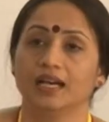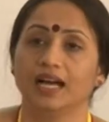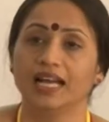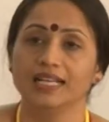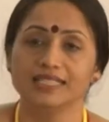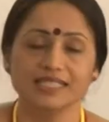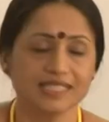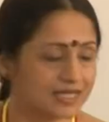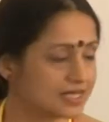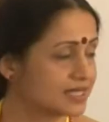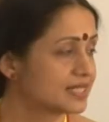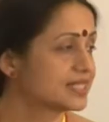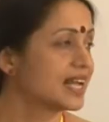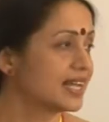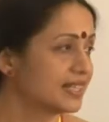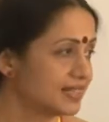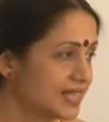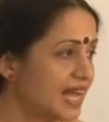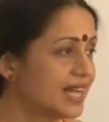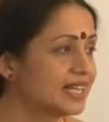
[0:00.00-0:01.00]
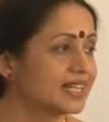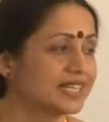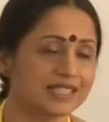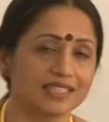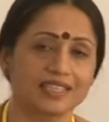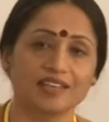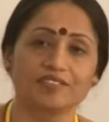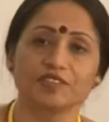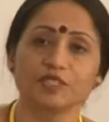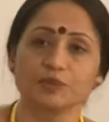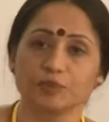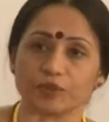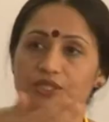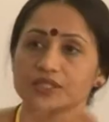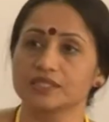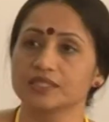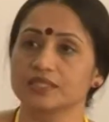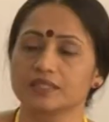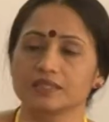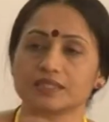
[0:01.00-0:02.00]
I'll just take that as a reference,
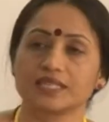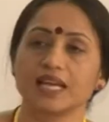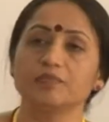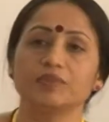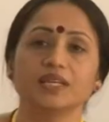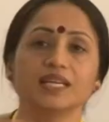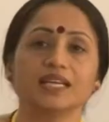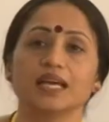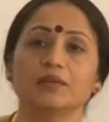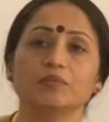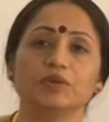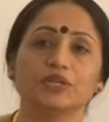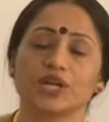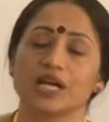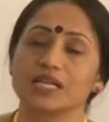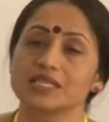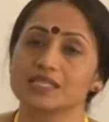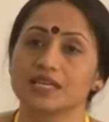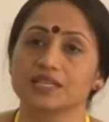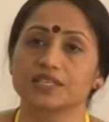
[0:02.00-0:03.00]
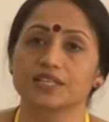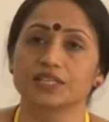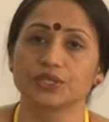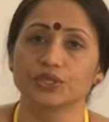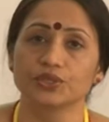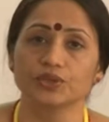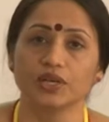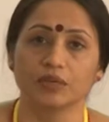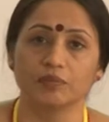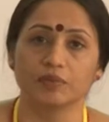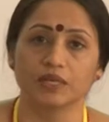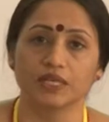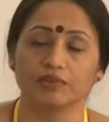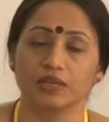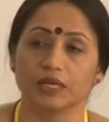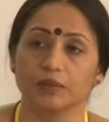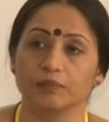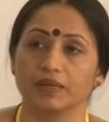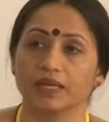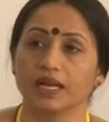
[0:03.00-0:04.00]
because same thing can be translated into urban
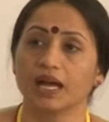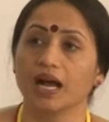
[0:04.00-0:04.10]
development.